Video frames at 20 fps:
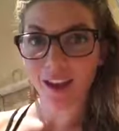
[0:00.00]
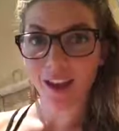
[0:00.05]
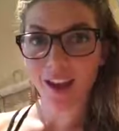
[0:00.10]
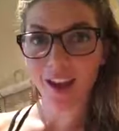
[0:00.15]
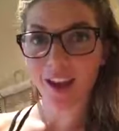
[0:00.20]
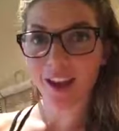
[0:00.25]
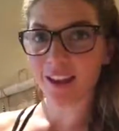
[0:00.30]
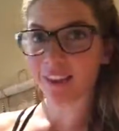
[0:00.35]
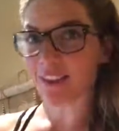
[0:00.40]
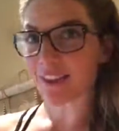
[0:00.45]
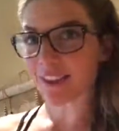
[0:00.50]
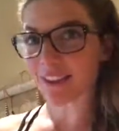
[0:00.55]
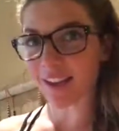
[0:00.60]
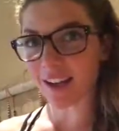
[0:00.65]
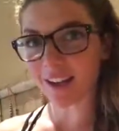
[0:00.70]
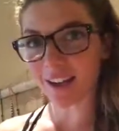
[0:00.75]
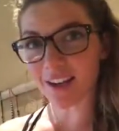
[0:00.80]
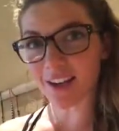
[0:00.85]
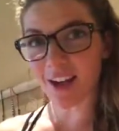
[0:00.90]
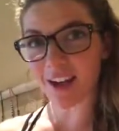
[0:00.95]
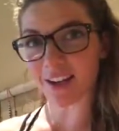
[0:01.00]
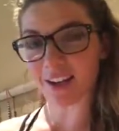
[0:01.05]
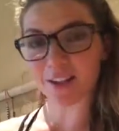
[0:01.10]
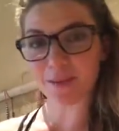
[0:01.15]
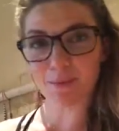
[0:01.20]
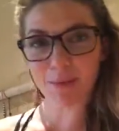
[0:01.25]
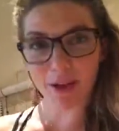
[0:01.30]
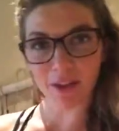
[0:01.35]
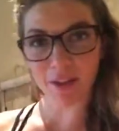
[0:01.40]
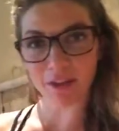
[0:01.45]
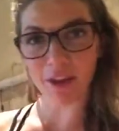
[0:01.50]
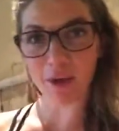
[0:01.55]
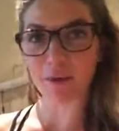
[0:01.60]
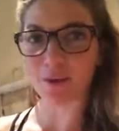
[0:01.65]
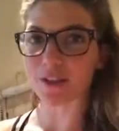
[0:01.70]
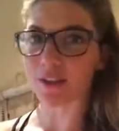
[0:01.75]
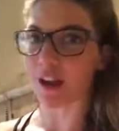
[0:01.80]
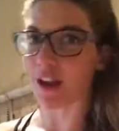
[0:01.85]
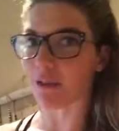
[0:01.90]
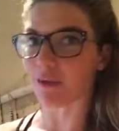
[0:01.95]
And the second hottest month that
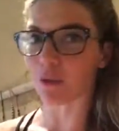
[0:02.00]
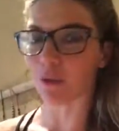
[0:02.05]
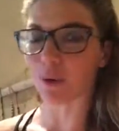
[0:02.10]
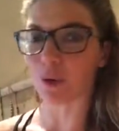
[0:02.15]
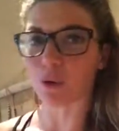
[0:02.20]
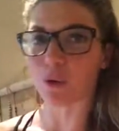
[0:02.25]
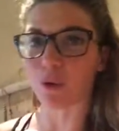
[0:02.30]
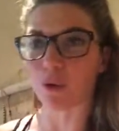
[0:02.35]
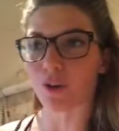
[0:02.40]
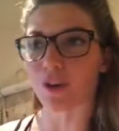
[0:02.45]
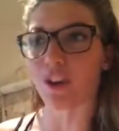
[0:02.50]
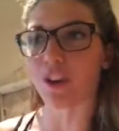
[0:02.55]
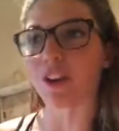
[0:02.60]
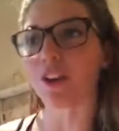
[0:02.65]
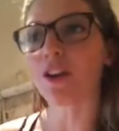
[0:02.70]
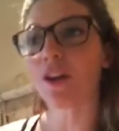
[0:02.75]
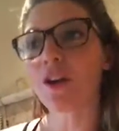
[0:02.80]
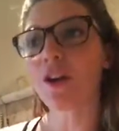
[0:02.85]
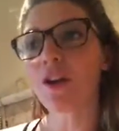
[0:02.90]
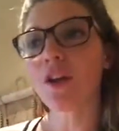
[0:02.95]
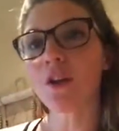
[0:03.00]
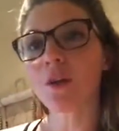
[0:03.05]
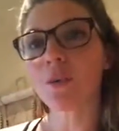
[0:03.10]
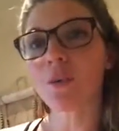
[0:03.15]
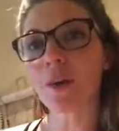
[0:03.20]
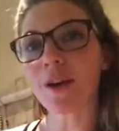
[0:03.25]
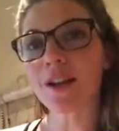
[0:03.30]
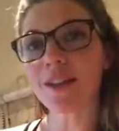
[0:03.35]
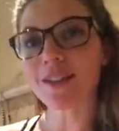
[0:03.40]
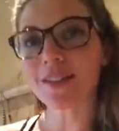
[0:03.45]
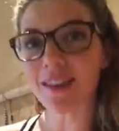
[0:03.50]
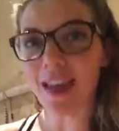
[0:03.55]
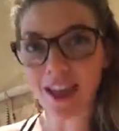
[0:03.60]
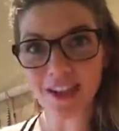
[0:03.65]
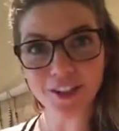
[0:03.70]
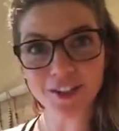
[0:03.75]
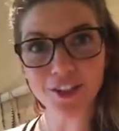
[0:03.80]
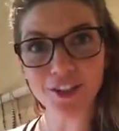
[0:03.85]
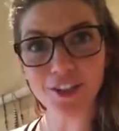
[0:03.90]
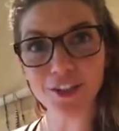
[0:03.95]
was ever recorded was
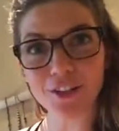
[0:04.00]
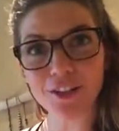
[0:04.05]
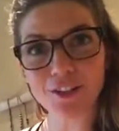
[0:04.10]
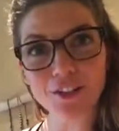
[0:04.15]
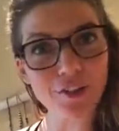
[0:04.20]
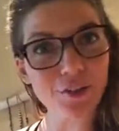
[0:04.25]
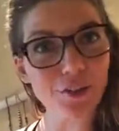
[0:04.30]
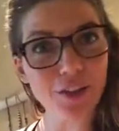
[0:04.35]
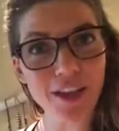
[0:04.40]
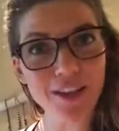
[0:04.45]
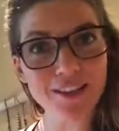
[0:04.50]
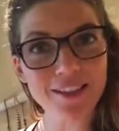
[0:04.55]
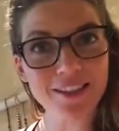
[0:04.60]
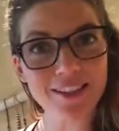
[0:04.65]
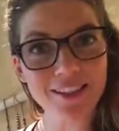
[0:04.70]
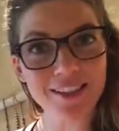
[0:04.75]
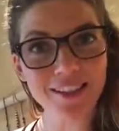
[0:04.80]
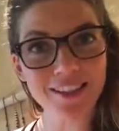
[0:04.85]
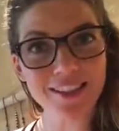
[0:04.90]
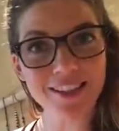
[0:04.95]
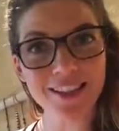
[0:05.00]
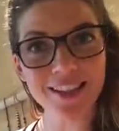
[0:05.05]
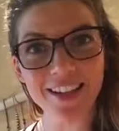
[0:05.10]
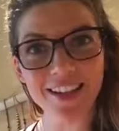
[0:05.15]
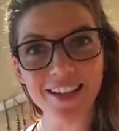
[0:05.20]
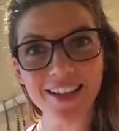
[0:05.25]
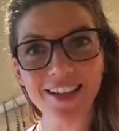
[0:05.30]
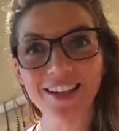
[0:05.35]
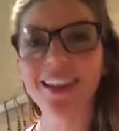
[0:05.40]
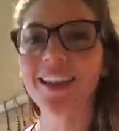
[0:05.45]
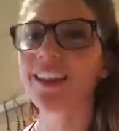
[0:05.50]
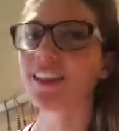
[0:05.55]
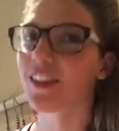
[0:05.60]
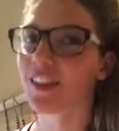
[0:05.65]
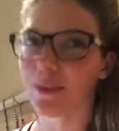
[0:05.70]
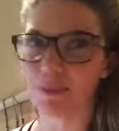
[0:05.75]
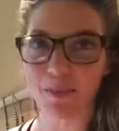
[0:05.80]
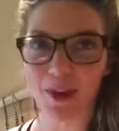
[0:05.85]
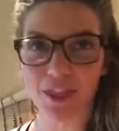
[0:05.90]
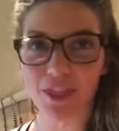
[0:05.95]
last year, 2016,
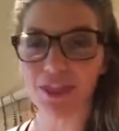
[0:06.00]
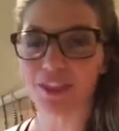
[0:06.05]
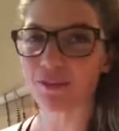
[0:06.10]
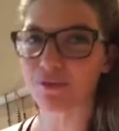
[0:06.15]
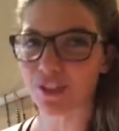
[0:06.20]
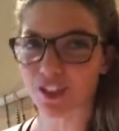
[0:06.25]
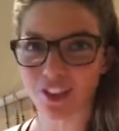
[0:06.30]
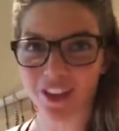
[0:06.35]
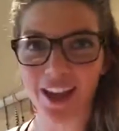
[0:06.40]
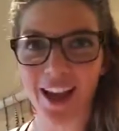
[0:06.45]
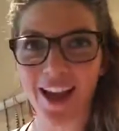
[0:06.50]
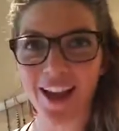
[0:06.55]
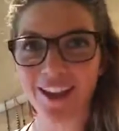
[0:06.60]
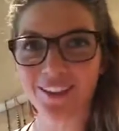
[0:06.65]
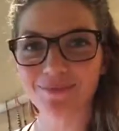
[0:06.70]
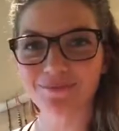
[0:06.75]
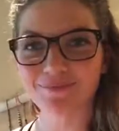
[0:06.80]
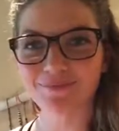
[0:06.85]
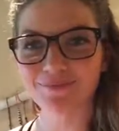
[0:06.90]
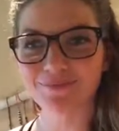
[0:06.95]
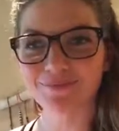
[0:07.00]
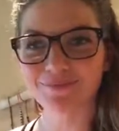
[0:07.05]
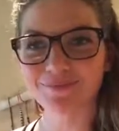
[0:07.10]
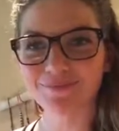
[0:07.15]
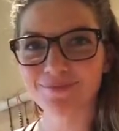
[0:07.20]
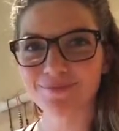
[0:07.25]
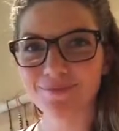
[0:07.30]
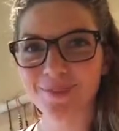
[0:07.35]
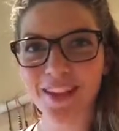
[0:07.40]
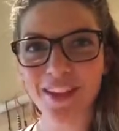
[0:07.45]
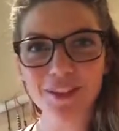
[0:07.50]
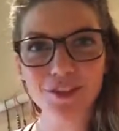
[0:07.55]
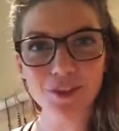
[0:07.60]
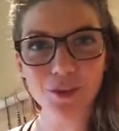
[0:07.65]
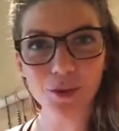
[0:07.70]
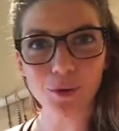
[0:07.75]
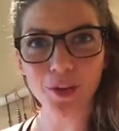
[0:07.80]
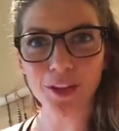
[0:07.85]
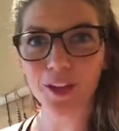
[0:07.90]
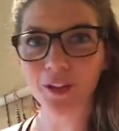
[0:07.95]
the month of July.
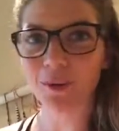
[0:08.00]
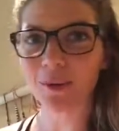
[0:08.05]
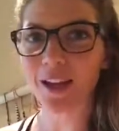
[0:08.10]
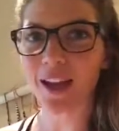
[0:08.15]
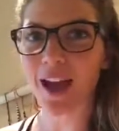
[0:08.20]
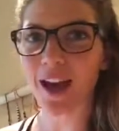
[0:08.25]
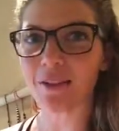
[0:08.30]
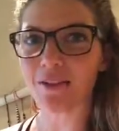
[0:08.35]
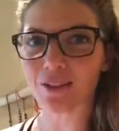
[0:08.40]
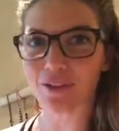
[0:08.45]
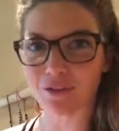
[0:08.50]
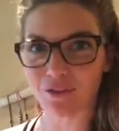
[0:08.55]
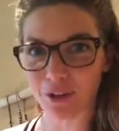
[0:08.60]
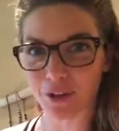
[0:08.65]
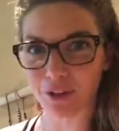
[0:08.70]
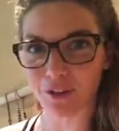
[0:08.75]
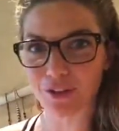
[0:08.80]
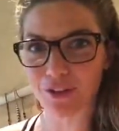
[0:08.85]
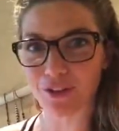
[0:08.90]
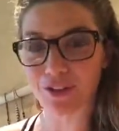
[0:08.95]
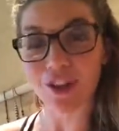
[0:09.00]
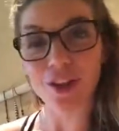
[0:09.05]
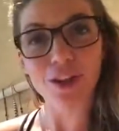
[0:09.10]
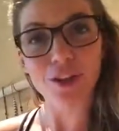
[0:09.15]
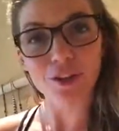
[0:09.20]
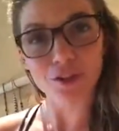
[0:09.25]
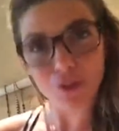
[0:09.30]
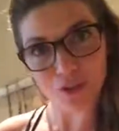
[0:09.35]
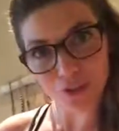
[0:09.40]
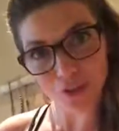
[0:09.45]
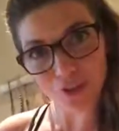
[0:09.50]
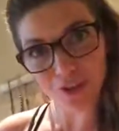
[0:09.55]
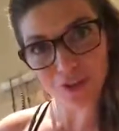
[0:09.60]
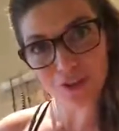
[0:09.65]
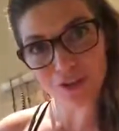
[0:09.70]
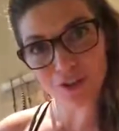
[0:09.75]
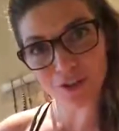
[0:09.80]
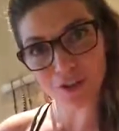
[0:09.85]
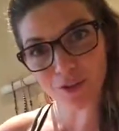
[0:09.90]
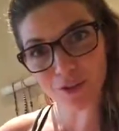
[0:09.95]
So here we have it, folks. 2
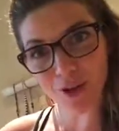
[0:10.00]
years in a